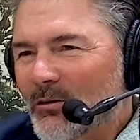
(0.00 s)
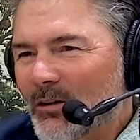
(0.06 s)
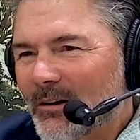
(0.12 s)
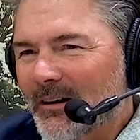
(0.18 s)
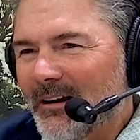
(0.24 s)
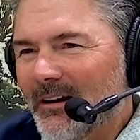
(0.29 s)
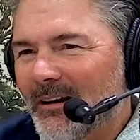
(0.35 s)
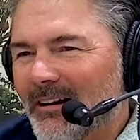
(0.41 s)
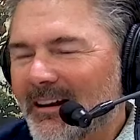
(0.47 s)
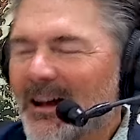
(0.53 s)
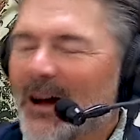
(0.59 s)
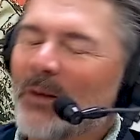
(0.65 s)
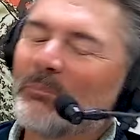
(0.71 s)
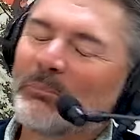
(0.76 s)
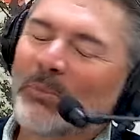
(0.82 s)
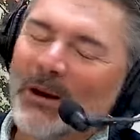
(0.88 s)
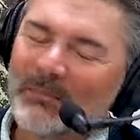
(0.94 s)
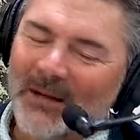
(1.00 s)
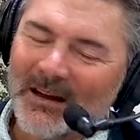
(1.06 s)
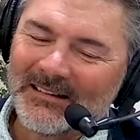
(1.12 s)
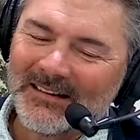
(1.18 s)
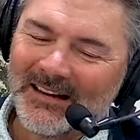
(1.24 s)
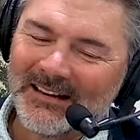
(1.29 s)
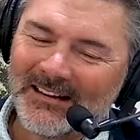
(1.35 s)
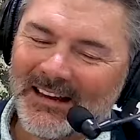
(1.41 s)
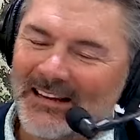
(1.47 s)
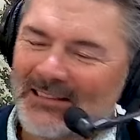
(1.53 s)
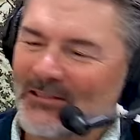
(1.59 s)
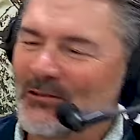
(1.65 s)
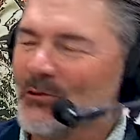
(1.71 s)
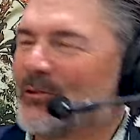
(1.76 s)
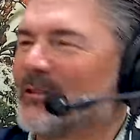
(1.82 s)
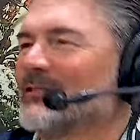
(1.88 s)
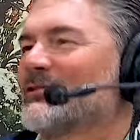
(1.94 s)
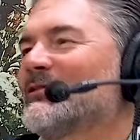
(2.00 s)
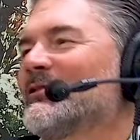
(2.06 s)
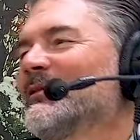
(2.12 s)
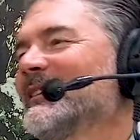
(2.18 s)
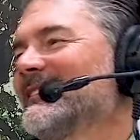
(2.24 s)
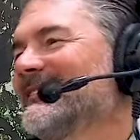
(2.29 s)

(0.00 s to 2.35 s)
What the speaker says: turkey hunting, I'll bring my 10 gauge and you can shoot it.